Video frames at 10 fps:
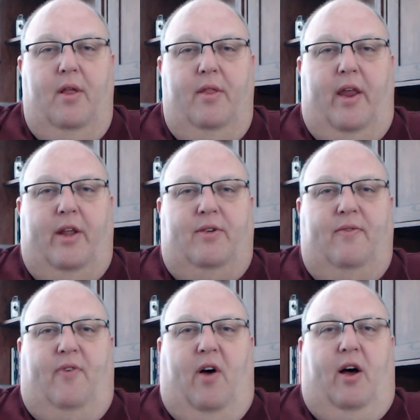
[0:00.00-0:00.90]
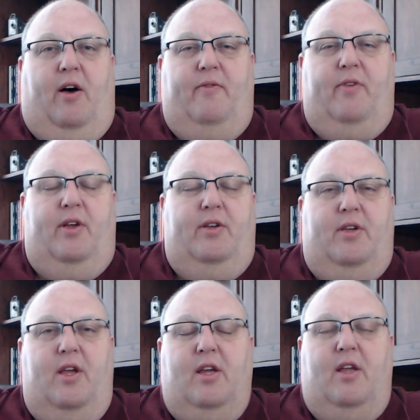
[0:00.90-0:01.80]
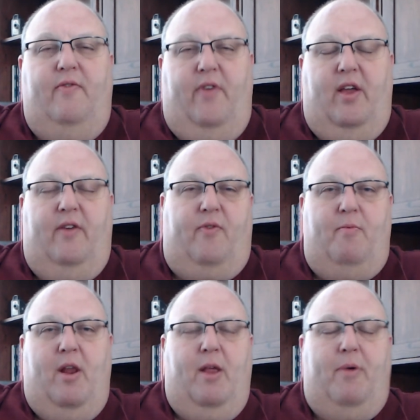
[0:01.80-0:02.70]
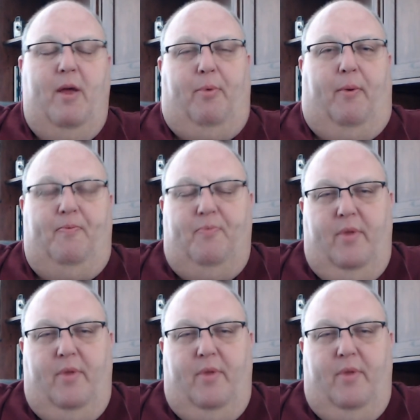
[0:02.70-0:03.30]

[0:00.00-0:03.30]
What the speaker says: that is involved is inconvenient for many people.